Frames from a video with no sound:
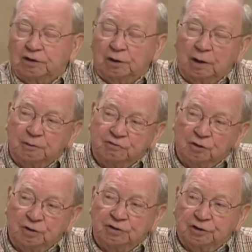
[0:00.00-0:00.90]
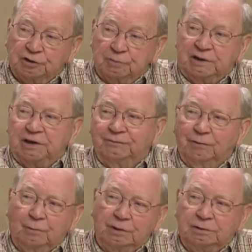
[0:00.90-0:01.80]
year. This I was the on the year. committee
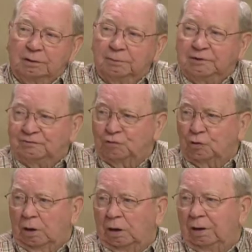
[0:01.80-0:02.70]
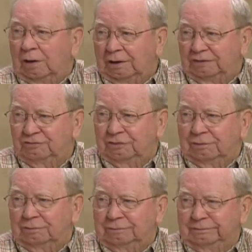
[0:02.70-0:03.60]
for one year before. Okay.
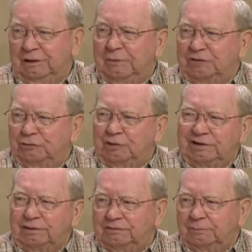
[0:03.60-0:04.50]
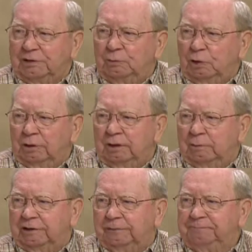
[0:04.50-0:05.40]
So about three years I've been working.
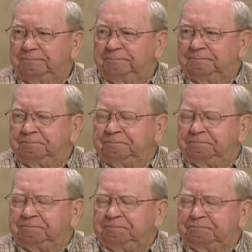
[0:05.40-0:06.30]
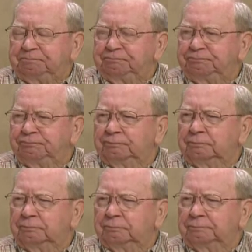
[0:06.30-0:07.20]
Okay. And how many people are on the
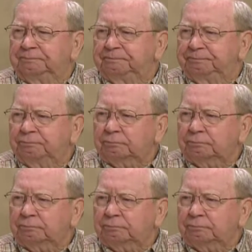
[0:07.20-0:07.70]
committee with you?